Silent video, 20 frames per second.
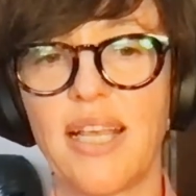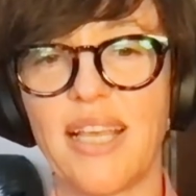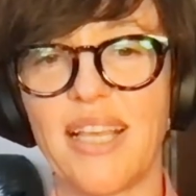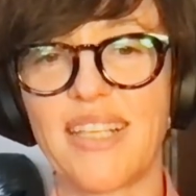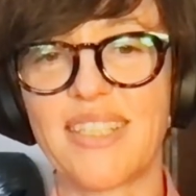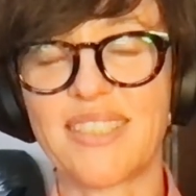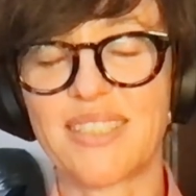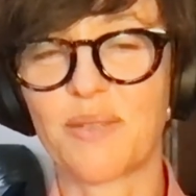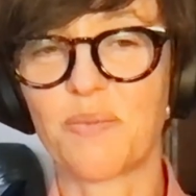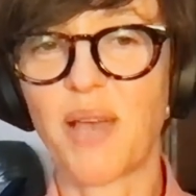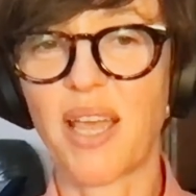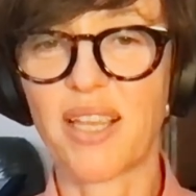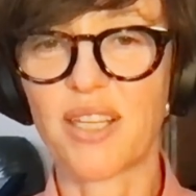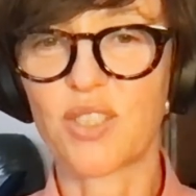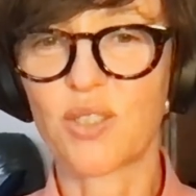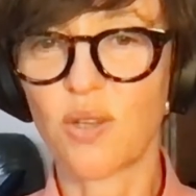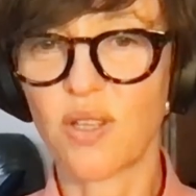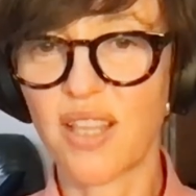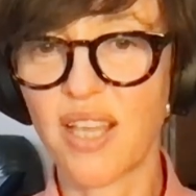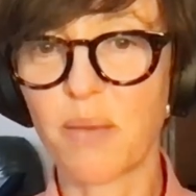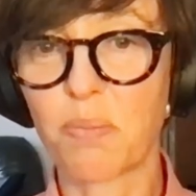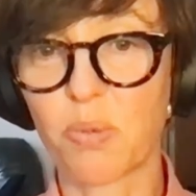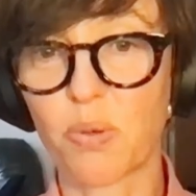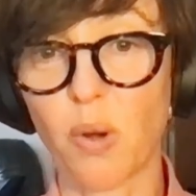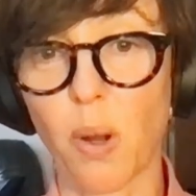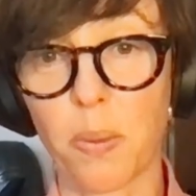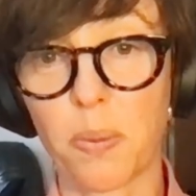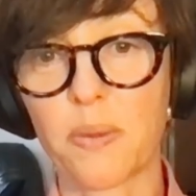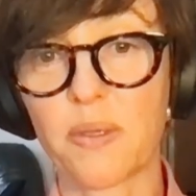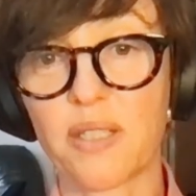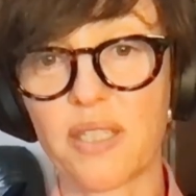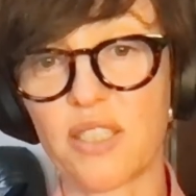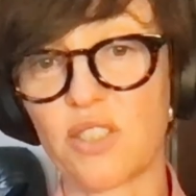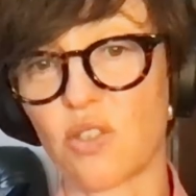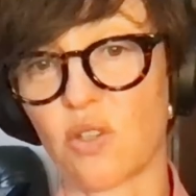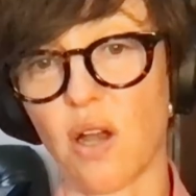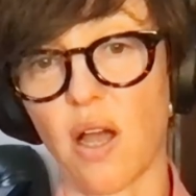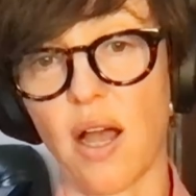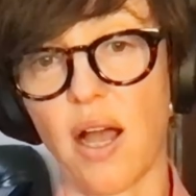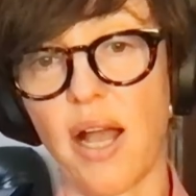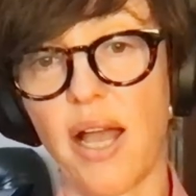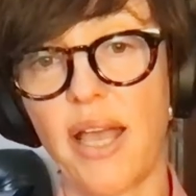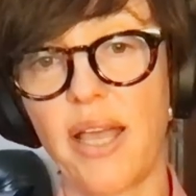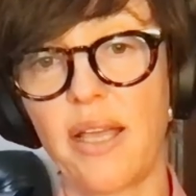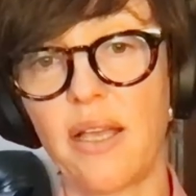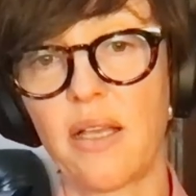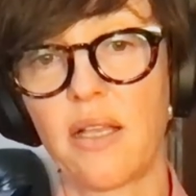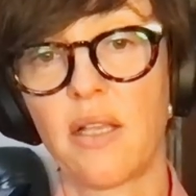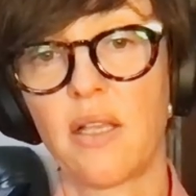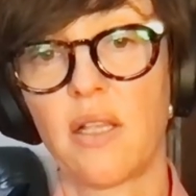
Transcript: is to make sure they're properly dry